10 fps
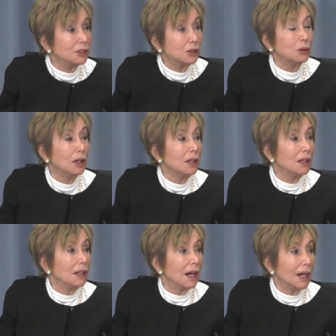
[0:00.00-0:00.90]
So
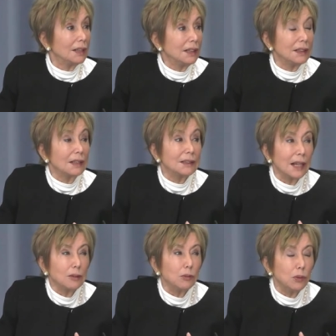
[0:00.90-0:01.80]
I think that
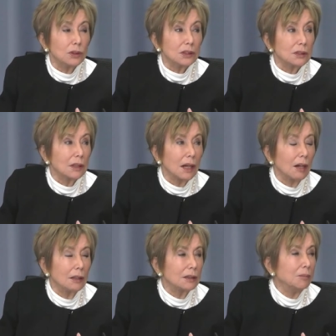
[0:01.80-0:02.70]
that was uh,